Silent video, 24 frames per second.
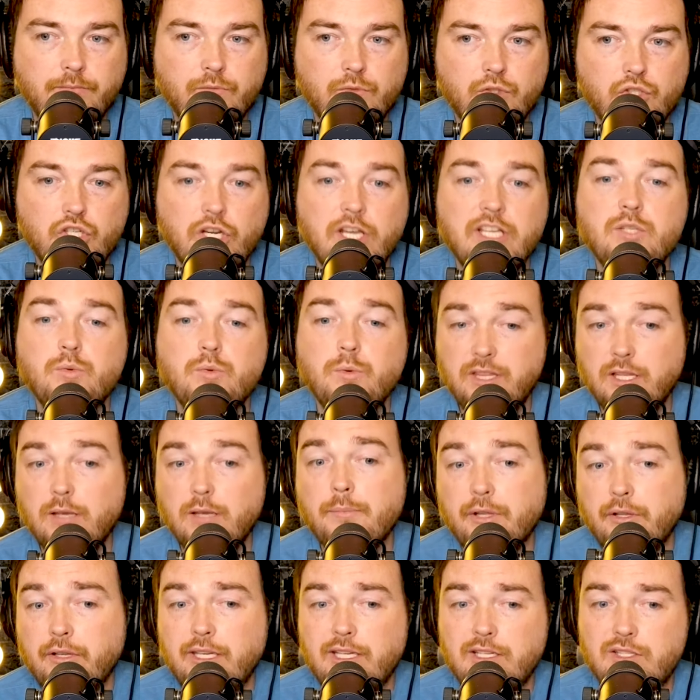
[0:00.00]
just with the
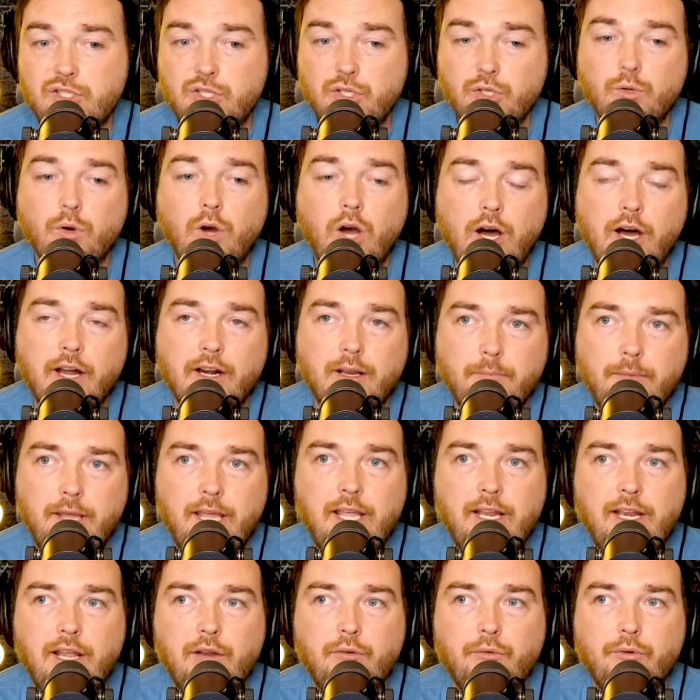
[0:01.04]
ability to
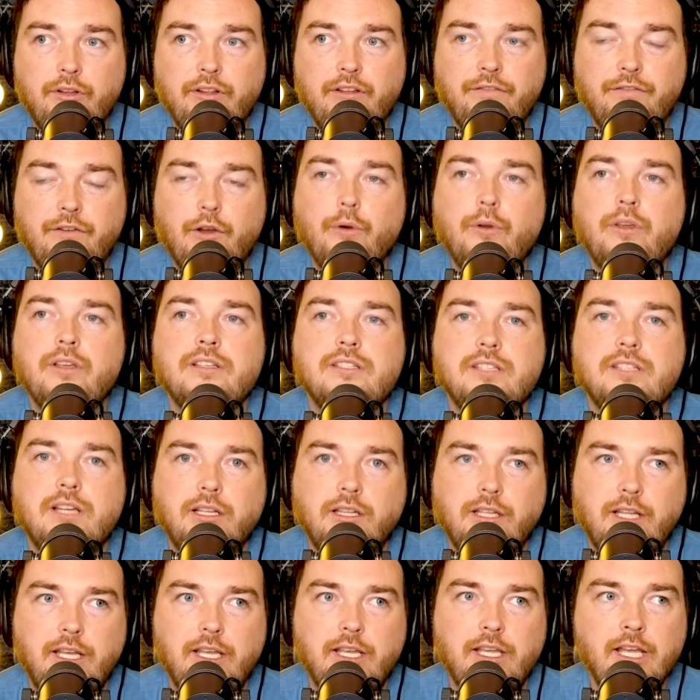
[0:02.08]
automate and really focus
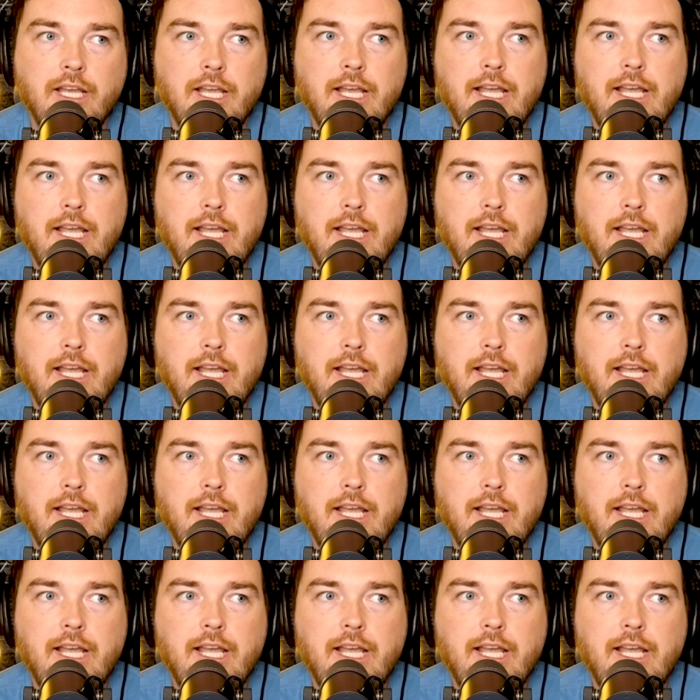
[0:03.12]
on, like,